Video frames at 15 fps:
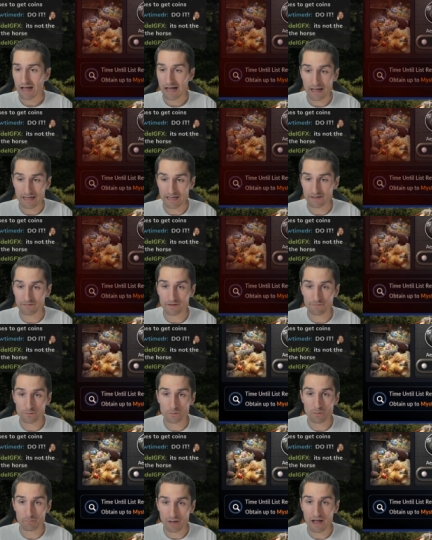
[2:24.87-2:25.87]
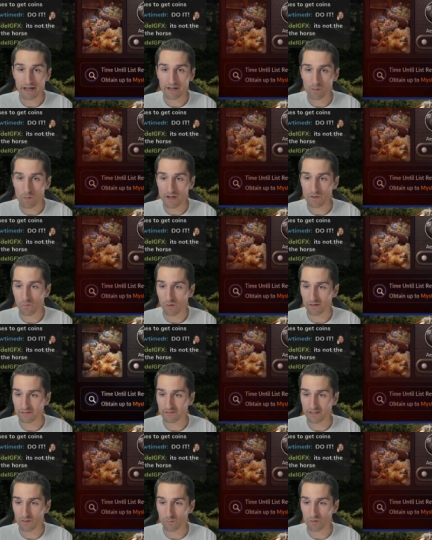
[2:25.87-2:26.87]
Uh, even if you were buying white
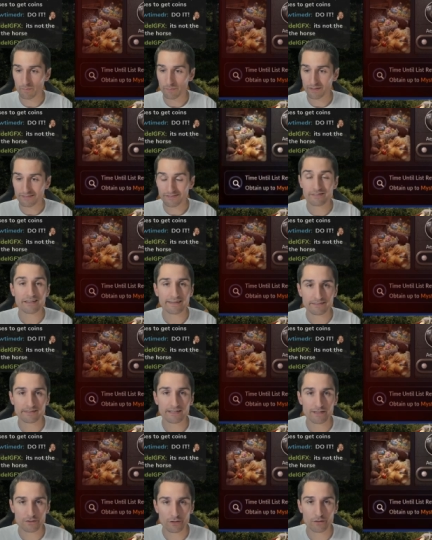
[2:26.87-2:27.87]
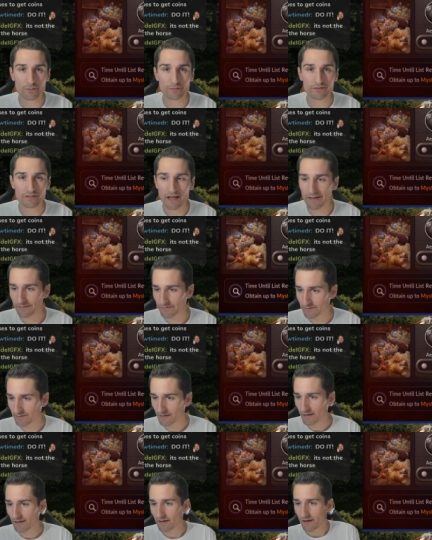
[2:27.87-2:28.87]
ones, it would be 62
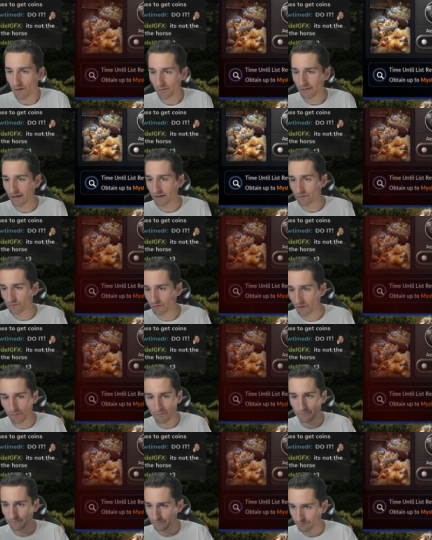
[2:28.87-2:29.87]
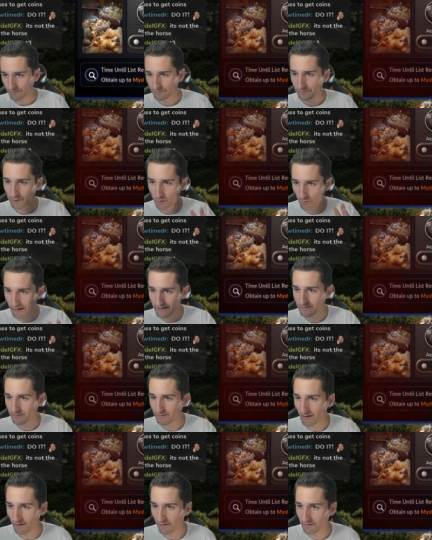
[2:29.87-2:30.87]
cents. Okay, so great
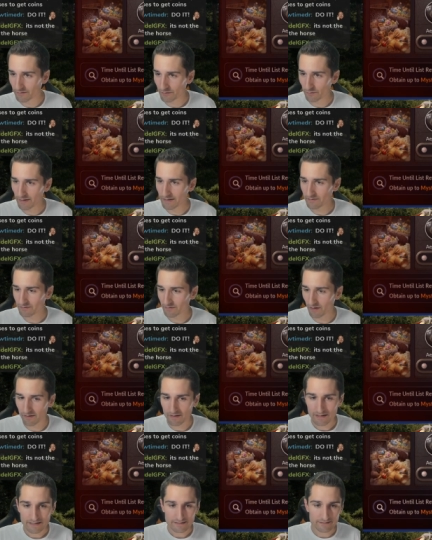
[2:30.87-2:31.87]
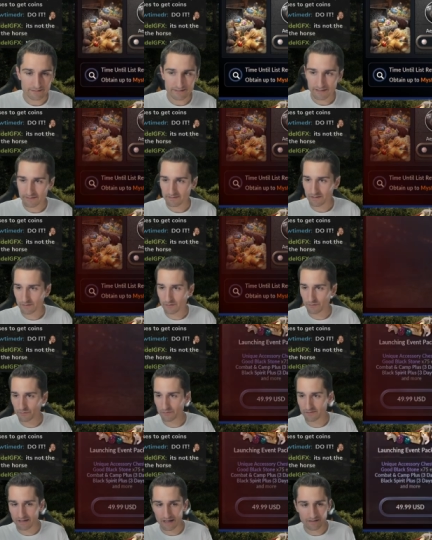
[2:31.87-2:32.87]
start, great start.
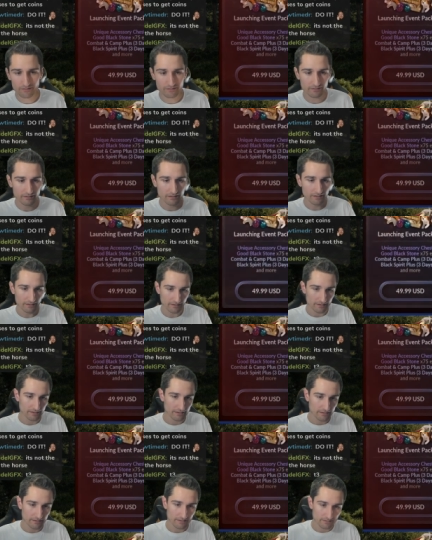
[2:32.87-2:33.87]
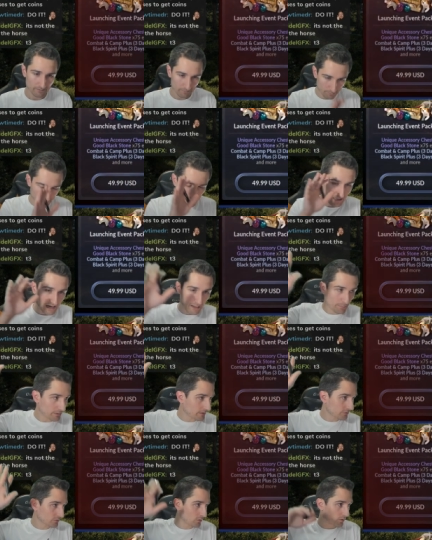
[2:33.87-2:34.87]
62 cents. Put that up
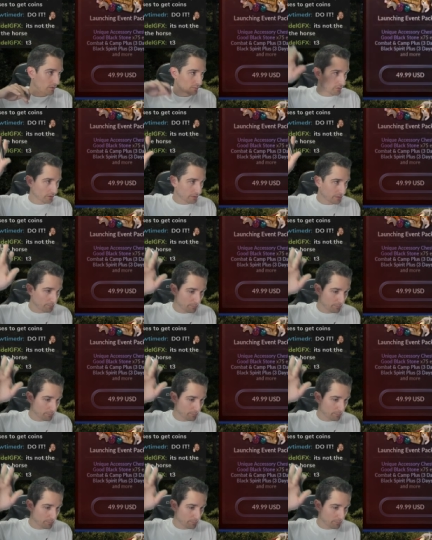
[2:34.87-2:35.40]
on a scoreboard.